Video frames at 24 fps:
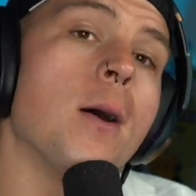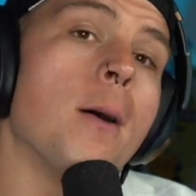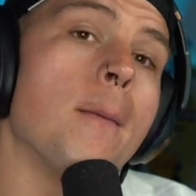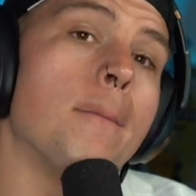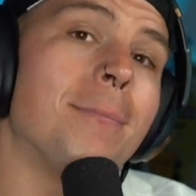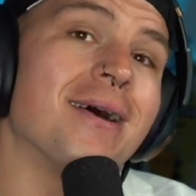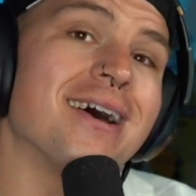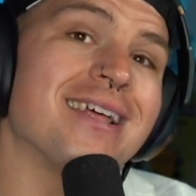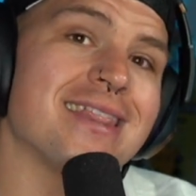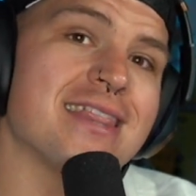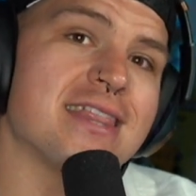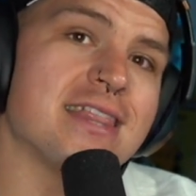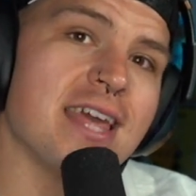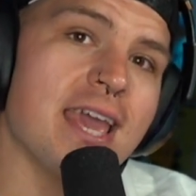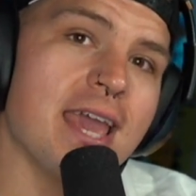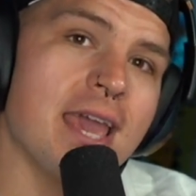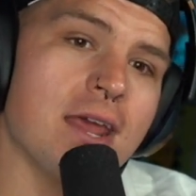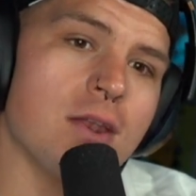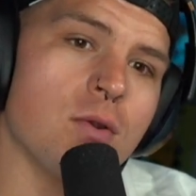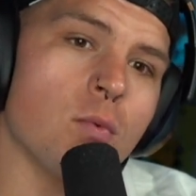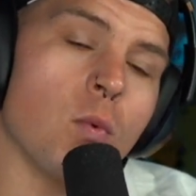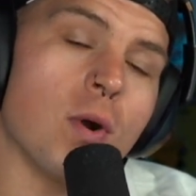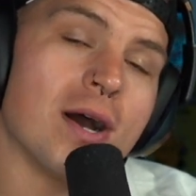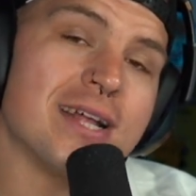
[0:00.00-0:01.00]
But
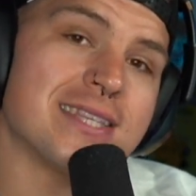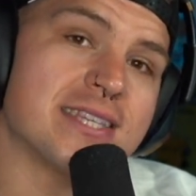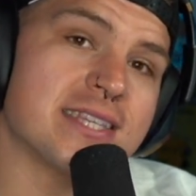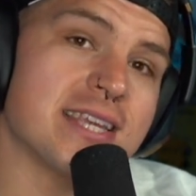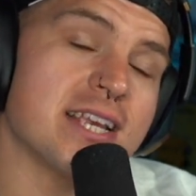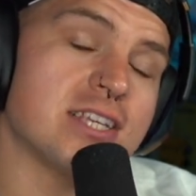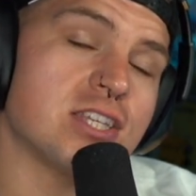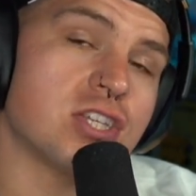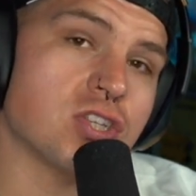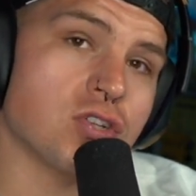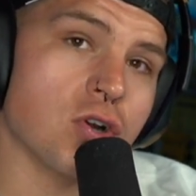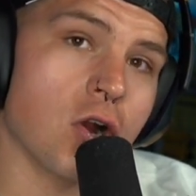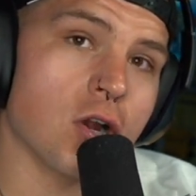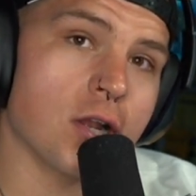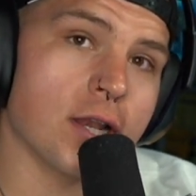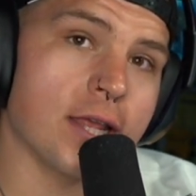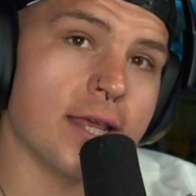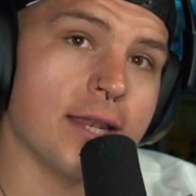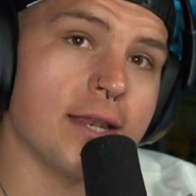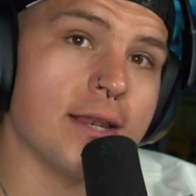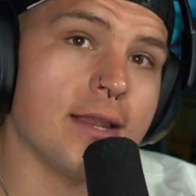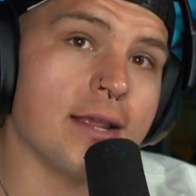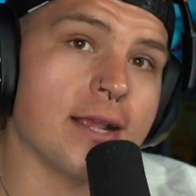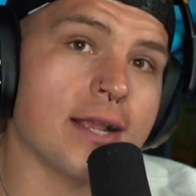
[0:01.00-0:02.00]
then once I
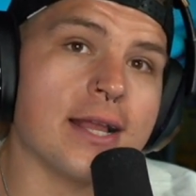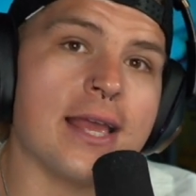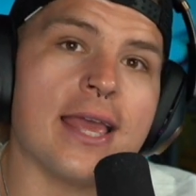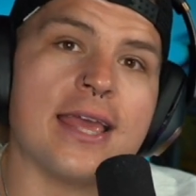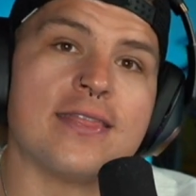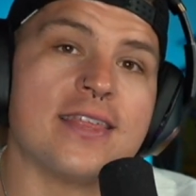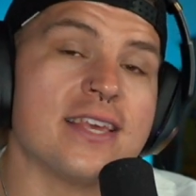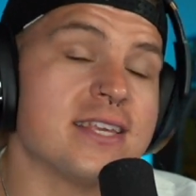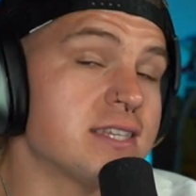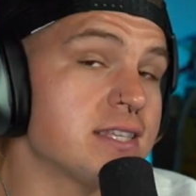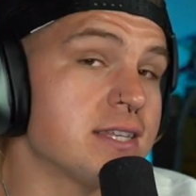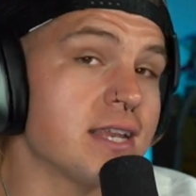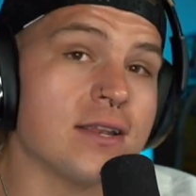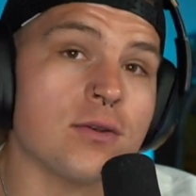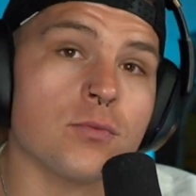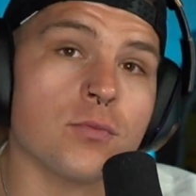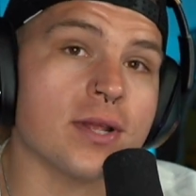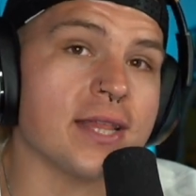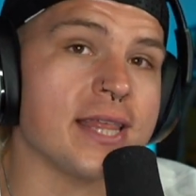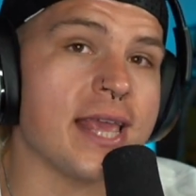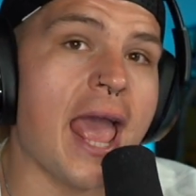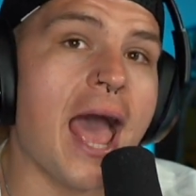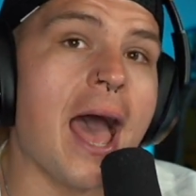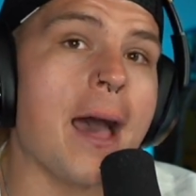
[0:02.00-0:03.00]
started, eh, this didn't
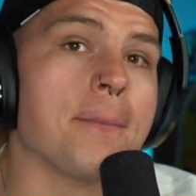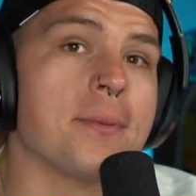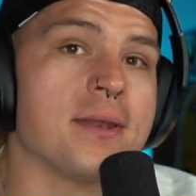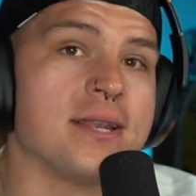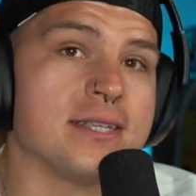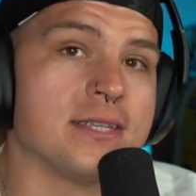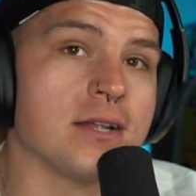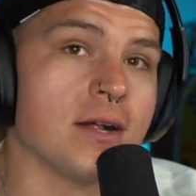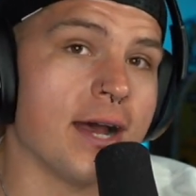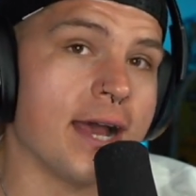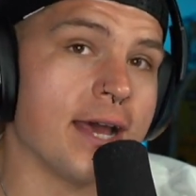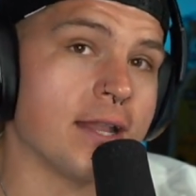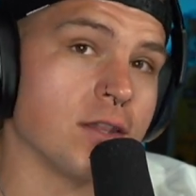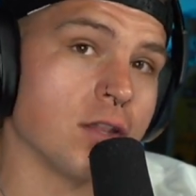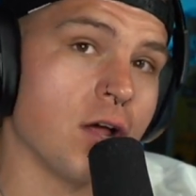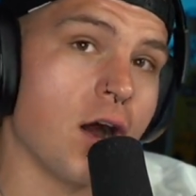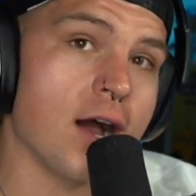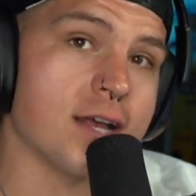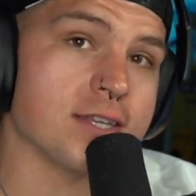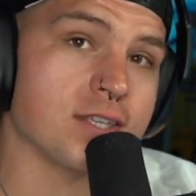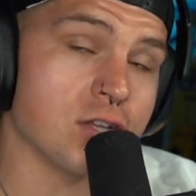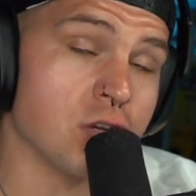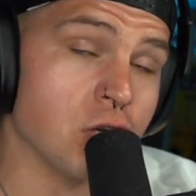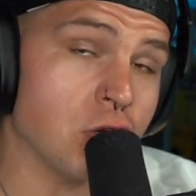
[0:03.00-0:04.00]
really happen until I had
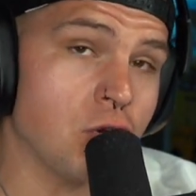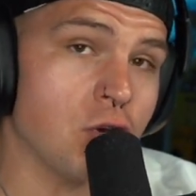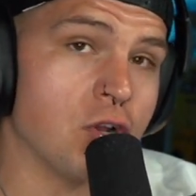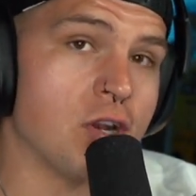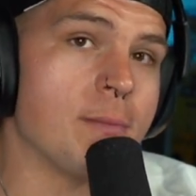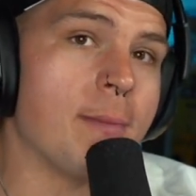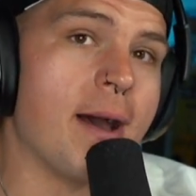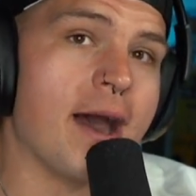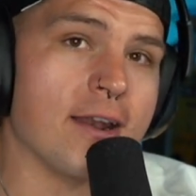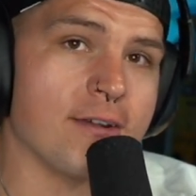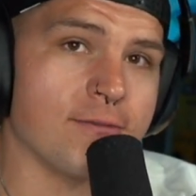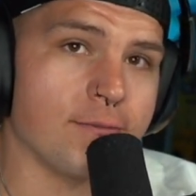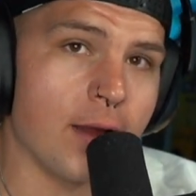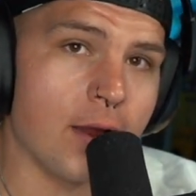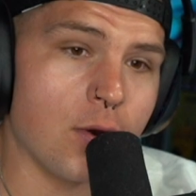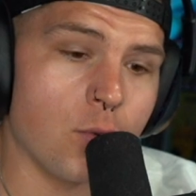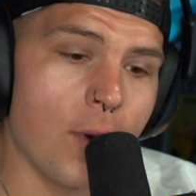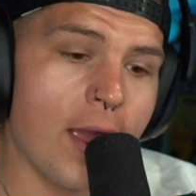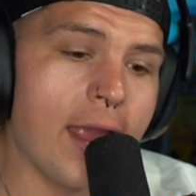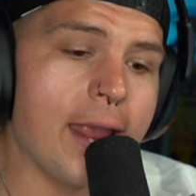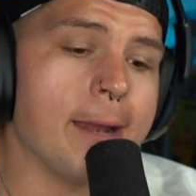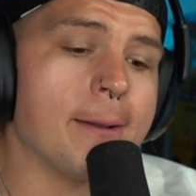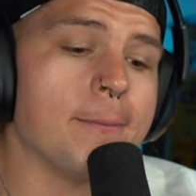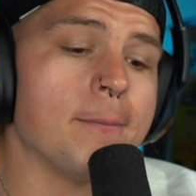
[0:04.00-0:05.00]
lost a good amount of my
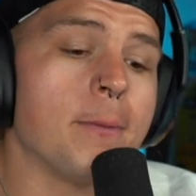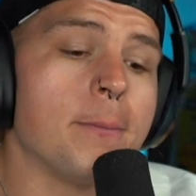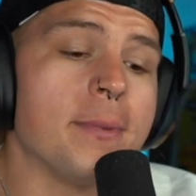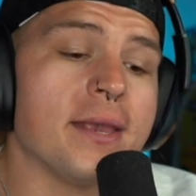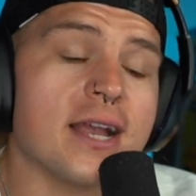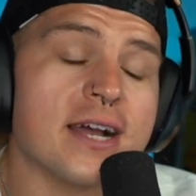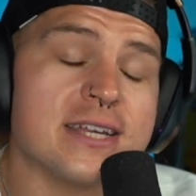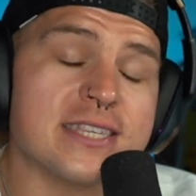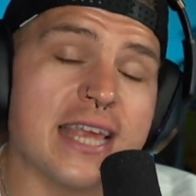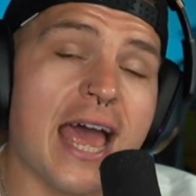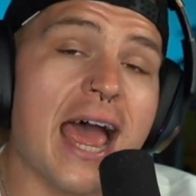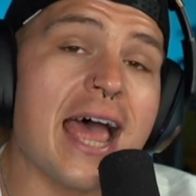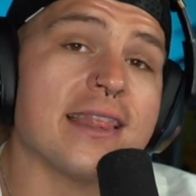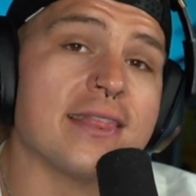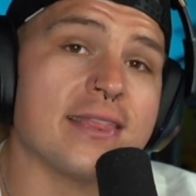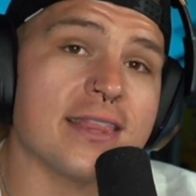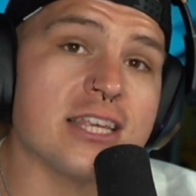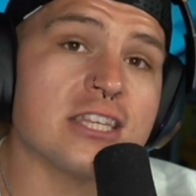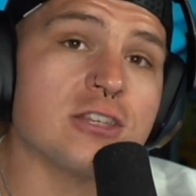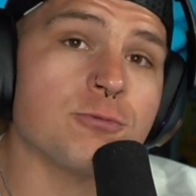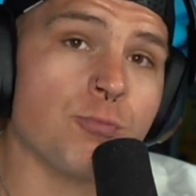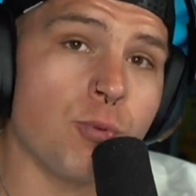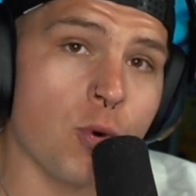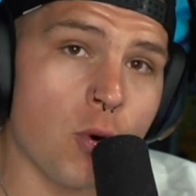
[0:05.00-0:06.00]
weight because at
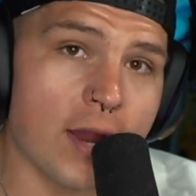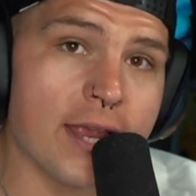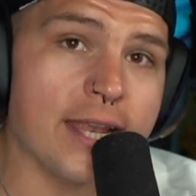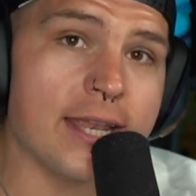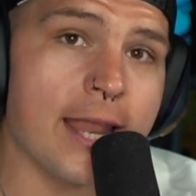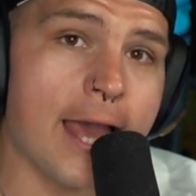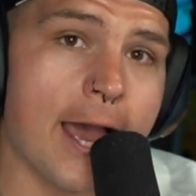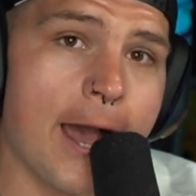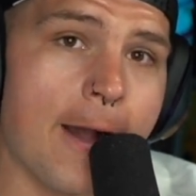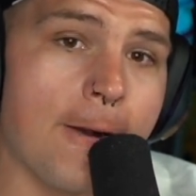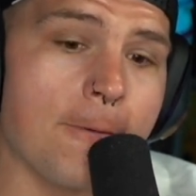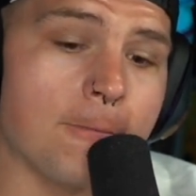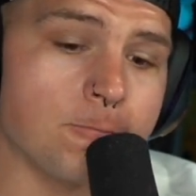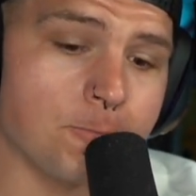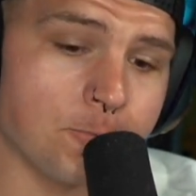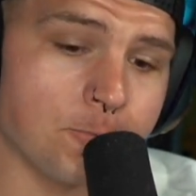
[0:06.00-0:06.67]
this point now.